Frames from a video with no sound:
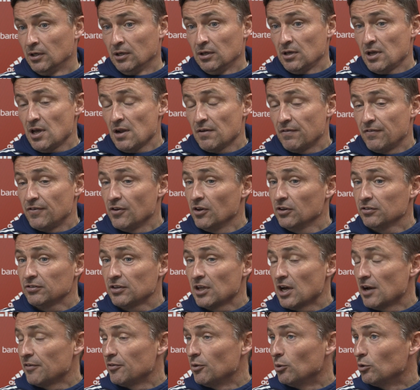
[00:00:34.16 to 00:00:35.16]
yeah, the first
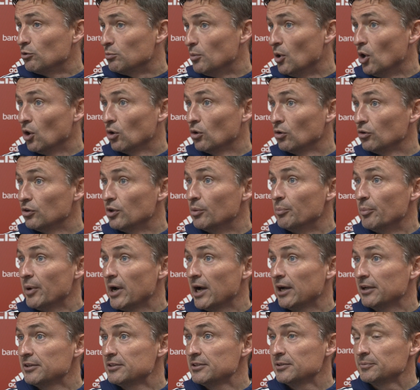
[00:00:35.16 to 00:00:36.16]
half there was more good than
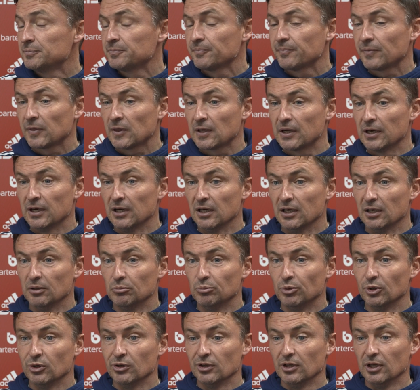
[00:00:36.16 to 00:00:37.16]
bad,
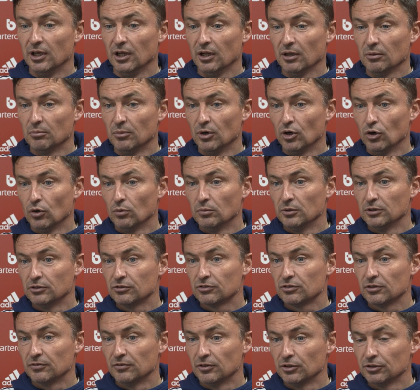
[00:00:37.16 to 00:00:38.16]
but the little
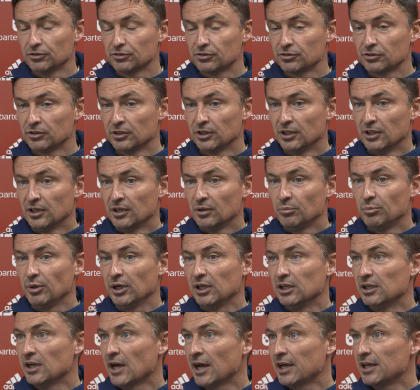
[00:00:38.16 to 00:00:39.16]
moments of us
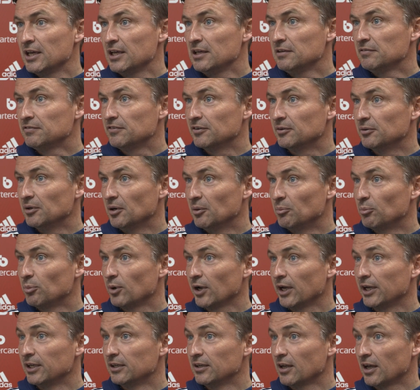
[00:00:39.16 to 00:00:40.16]
being naive and
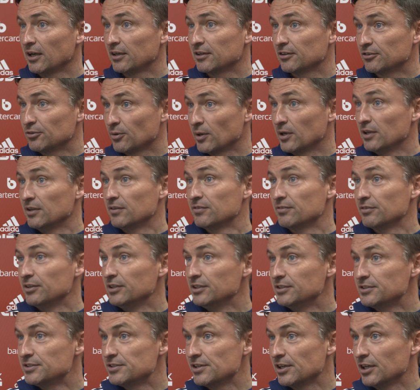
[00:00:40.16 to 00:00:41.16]
playing like a
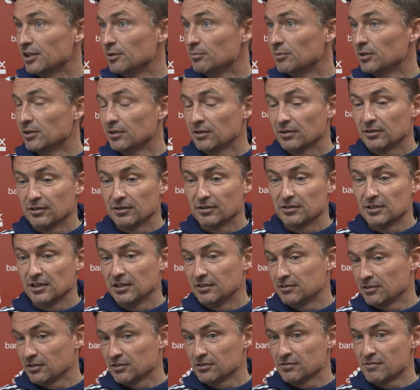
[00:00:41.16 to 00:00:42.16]
23s team in the
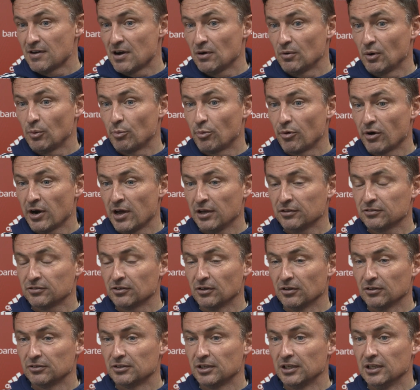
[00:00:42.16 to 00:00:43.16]
details of how we press
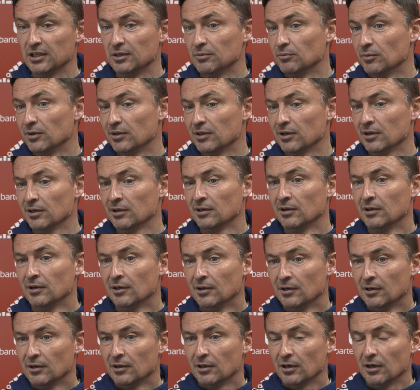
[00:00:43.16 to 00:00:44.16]
or dealing with
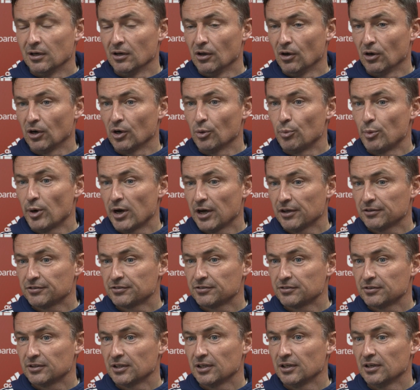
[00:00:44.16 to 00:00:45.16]
a longer
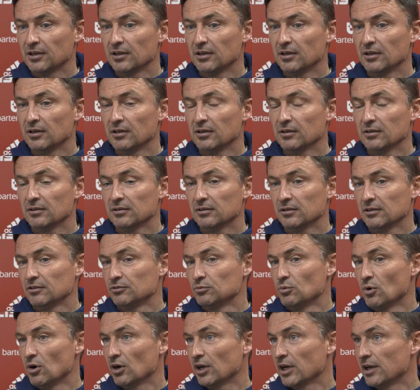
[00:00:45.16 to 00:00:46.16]
pass
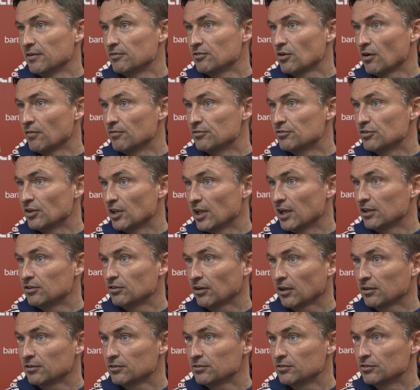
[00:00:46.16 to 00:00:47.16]
is what gave Coventry their
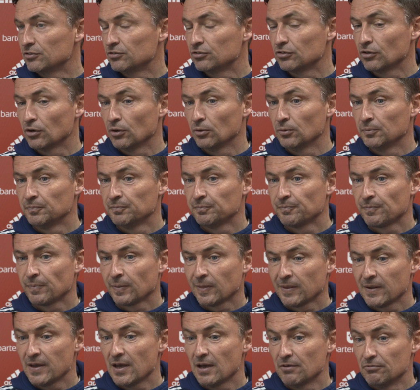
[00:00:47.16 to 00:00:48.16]
chances. So
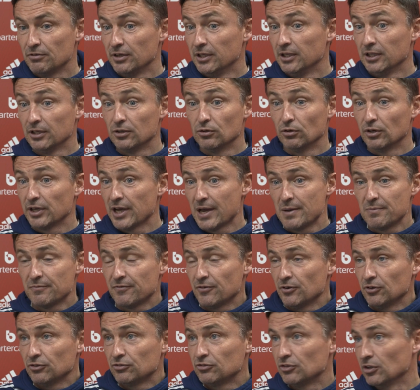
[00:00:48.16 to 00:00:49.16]
yeah, really good game
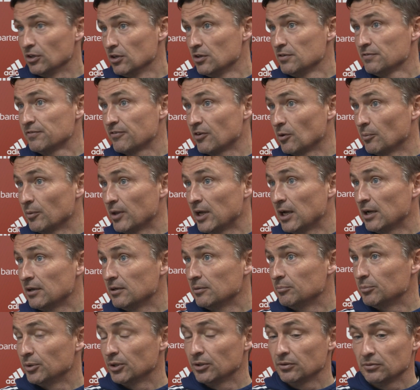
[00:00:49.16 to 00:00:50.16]
for us to learn from
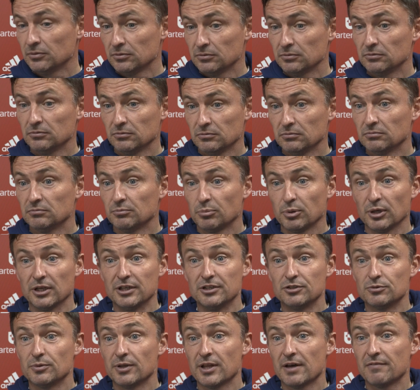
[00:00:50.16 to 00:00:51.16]
that, but
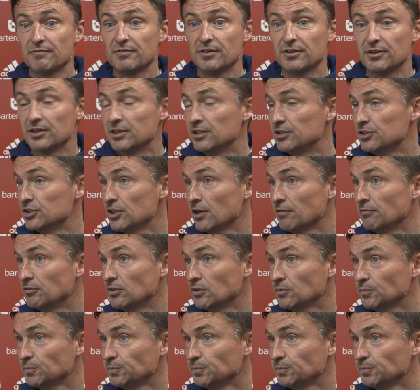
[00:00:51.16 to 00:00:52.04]
pleased with everything in general.